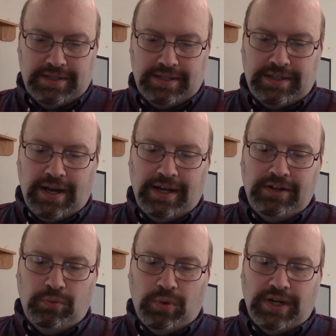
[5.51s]

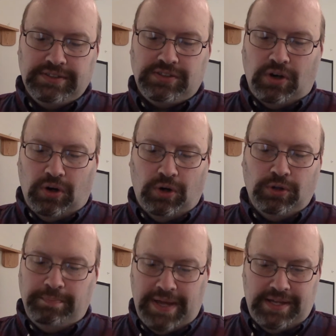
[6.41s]
God wants
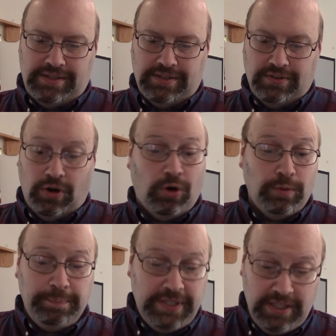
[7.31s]
all men,
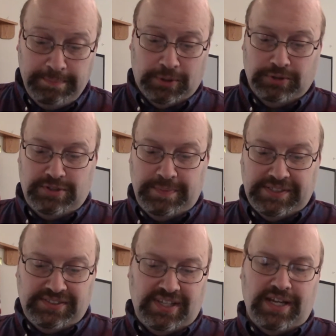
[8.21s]
all people to be
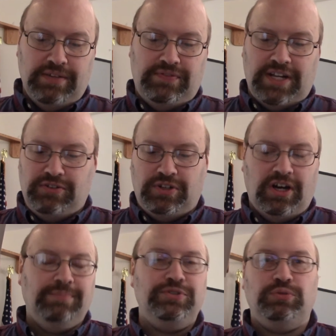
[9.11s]
saved and to
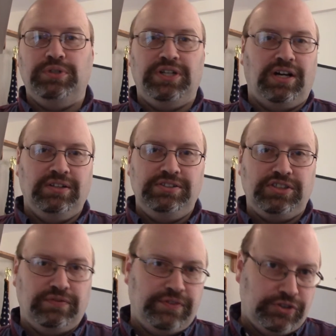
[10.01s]
come to a knowledge
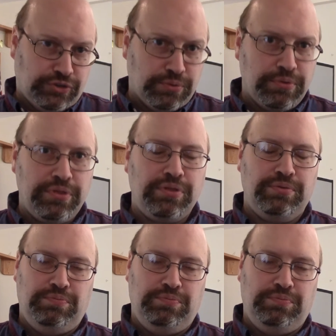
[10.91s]
of the truth.